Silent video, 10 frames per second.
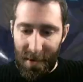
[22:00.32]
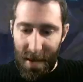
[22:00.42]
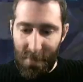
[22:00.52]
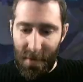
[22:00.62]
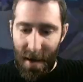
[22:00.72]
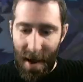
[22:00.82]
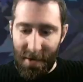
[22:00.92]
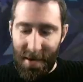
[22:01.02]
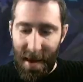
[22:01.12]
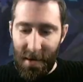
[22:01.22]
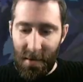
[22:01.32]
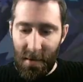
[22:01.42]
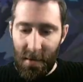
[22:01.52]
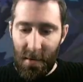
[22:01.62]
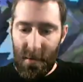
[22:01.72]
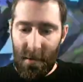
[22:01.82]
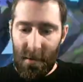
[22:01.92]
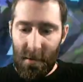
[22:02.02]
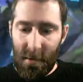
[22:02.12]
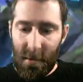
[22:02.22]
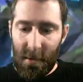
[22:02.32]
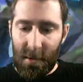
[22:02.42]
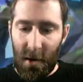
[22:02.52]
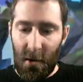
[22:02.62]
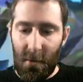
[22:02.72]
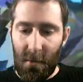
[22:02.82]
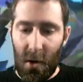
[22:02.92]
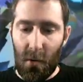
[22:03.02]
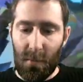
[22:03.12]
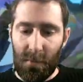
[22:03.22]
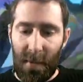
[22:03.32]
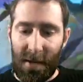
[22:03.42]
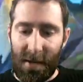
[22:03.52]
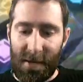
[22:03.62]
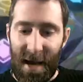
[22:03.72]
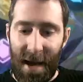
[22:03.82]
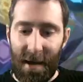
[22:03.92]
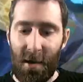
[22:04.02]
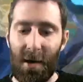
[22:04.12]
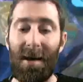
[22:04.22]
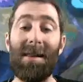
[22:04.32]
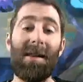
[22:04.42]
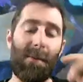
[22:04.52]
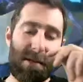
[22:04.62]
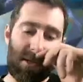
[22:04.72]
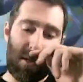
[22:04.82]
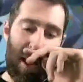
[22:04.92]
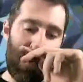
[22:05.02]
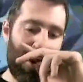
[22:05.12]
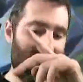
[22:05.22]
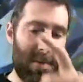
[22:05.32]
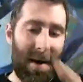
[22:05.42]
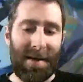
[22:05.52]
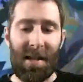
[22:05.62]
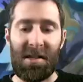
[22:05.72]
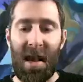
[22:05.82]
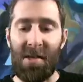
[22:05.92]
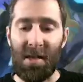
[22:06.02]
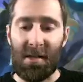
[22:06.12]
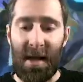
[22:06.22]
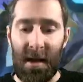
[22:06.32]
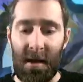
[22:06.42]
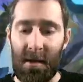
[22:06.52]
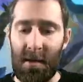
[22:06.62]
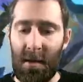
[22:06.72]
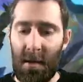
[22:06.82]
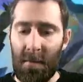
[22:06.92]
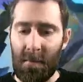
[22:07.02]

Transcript: want to keep the undead. So, oh, that didn't take. I got it in a little bit too late. We'll have to make that change in a second.